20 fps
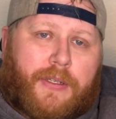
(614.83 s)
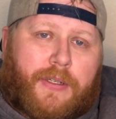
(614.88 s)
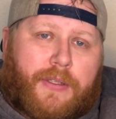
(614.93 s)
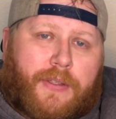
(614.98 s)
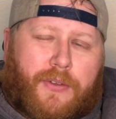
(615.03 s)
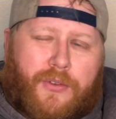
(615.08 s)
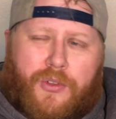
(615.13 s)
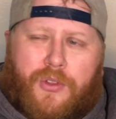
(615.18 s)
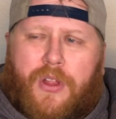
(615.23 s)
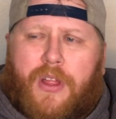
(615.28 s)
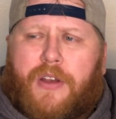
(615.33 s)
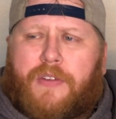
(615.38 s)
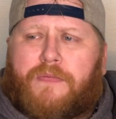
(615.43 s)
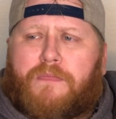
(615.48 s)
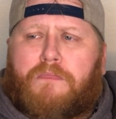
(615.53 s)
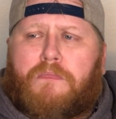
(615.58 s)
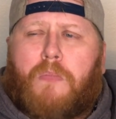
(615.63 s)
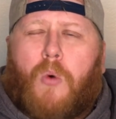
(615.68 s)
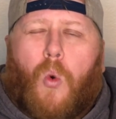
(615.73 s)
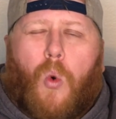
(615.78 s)
There's a lot of
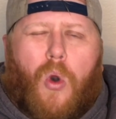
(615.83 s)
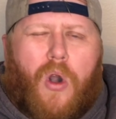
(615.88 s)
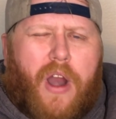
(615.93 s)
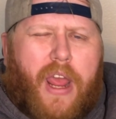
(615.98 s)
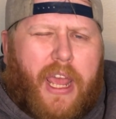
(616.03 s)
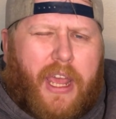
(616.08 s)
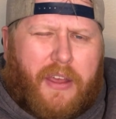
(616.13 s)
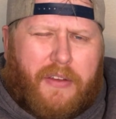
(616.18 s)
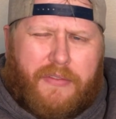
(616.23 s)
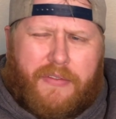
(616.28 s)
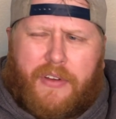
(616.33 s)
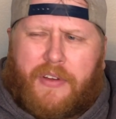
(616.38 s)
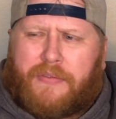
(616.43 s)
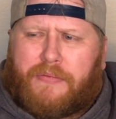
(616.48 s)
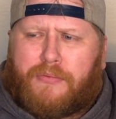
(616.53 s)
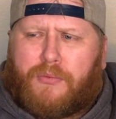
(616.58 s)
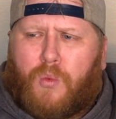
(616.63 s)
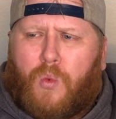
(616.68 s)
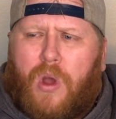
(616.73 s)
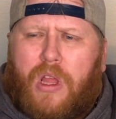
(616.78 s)
mourning
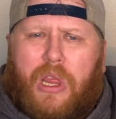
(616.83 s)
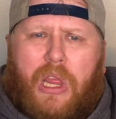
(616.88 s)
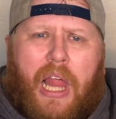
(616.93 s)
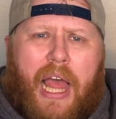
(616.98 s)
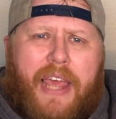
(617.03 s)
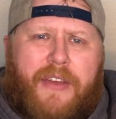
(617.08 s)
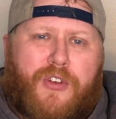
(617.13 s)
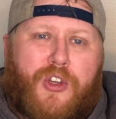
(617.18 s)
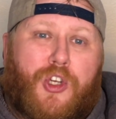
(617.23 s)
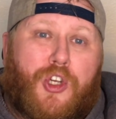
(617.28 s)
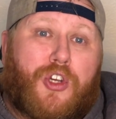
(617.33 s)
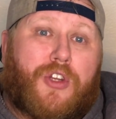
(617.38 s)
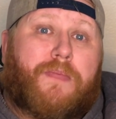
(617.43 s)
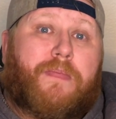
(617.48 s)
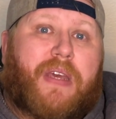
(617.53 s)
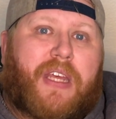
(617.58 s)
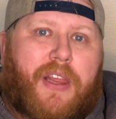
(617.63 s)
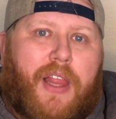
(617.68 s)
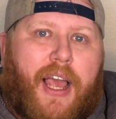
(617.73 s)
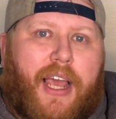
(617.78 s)
of what life should
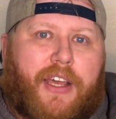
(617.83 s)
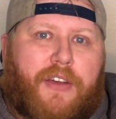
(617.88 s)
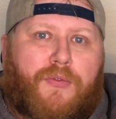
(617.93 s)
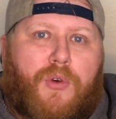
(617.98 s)
be like,